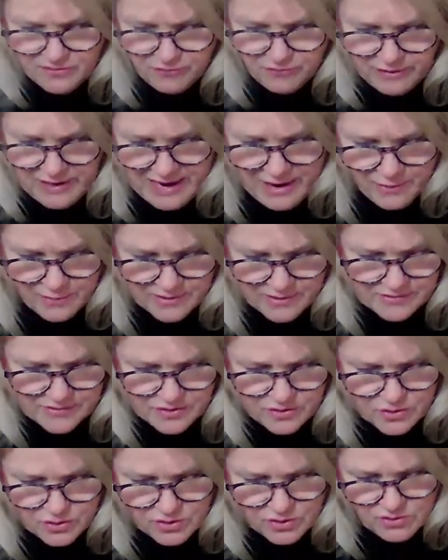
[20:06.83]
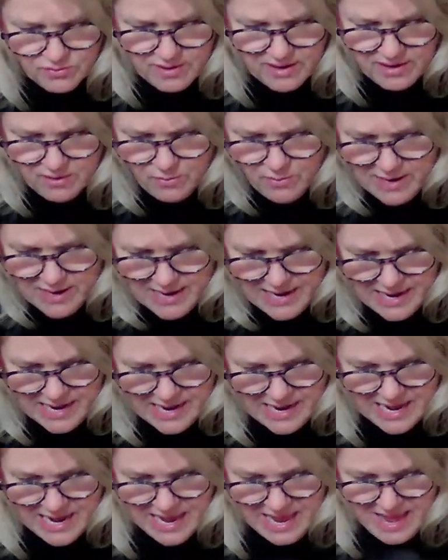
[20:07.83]
The flour doesn't cook right
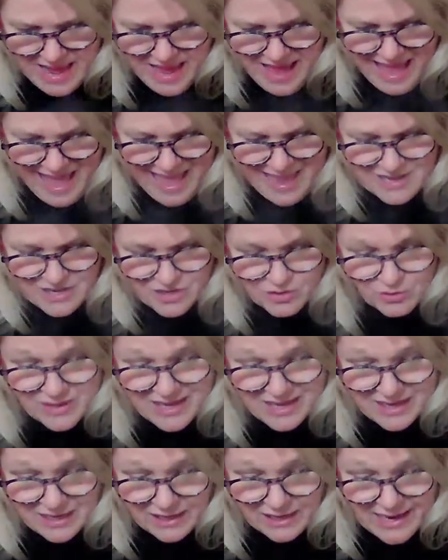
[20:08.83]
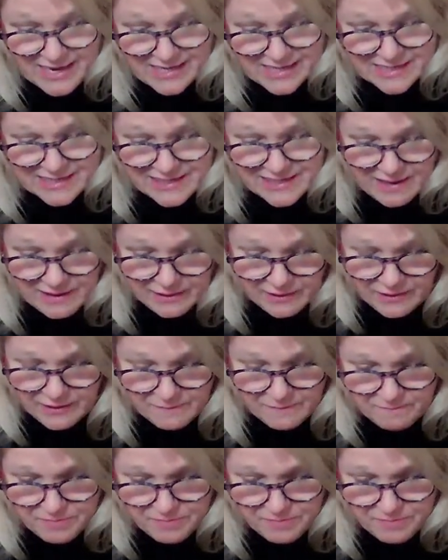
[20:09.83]
away, and you'll get a lightened color.